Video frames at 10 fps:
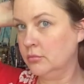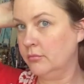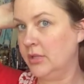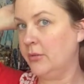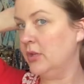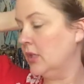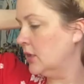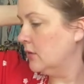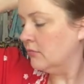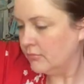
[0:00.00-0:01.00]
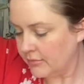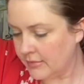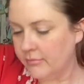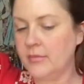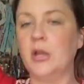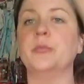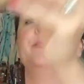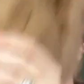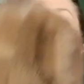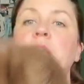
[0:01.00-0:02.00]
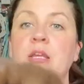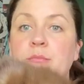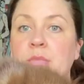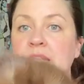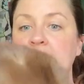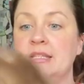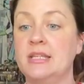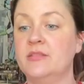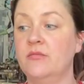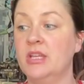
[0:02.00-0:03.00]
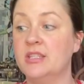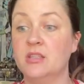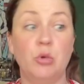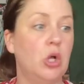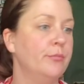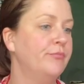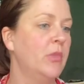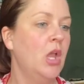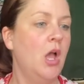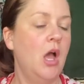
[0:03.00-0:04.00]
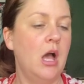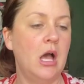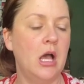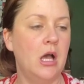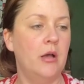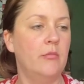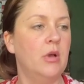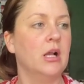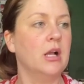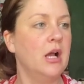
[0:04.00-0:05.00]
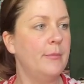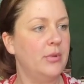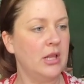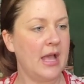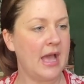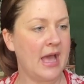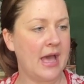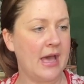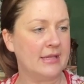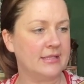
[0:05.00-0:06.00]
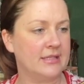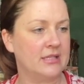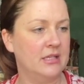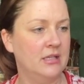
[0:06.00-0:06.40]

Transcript: I mean, I would think there, but it's, it's, it's small. Um, a couple hats,